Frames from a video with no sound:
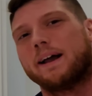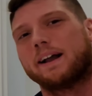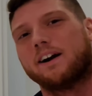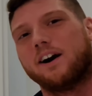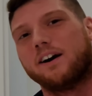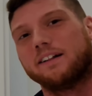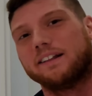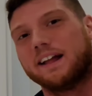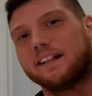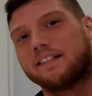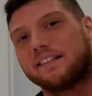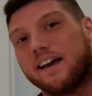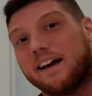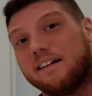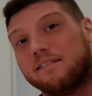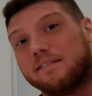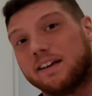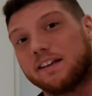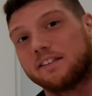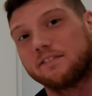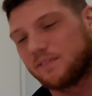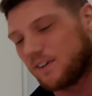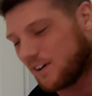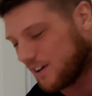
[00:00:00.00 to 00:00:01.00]
my God, that's
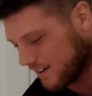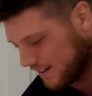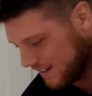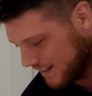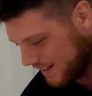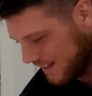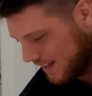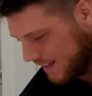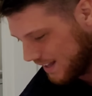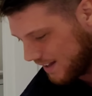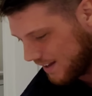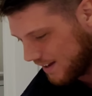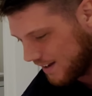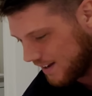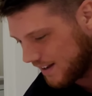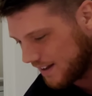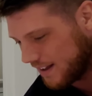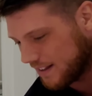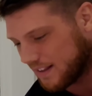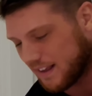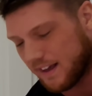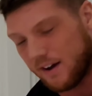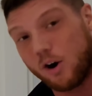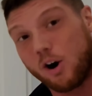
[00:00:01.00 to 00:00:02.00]
heavy as fuck.
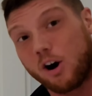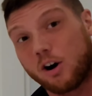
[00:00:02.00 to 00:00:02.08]
That's